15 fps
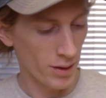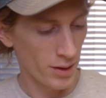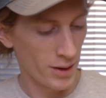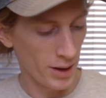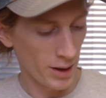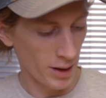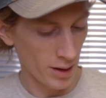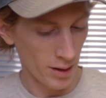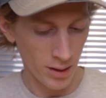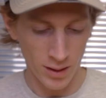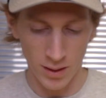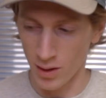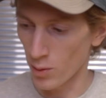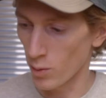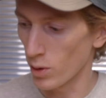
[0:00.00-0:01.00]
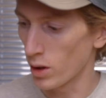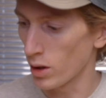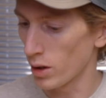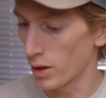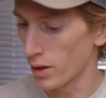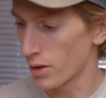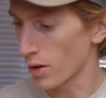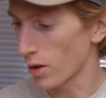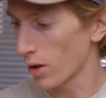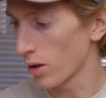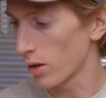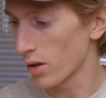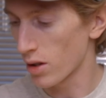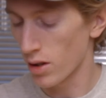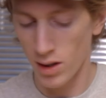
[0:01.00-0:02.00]
down as well as
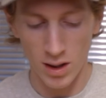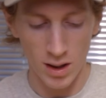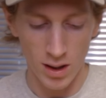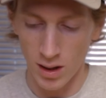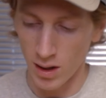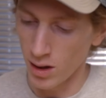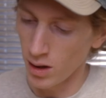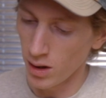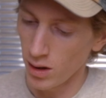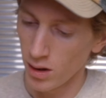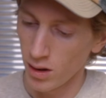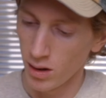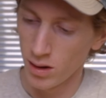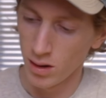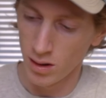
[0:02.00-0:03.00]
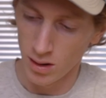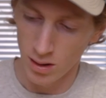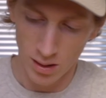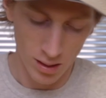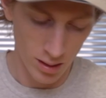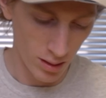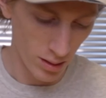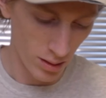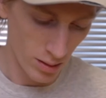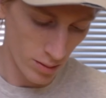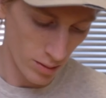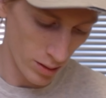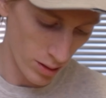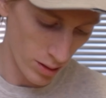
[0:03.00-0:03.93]
our tea. What we're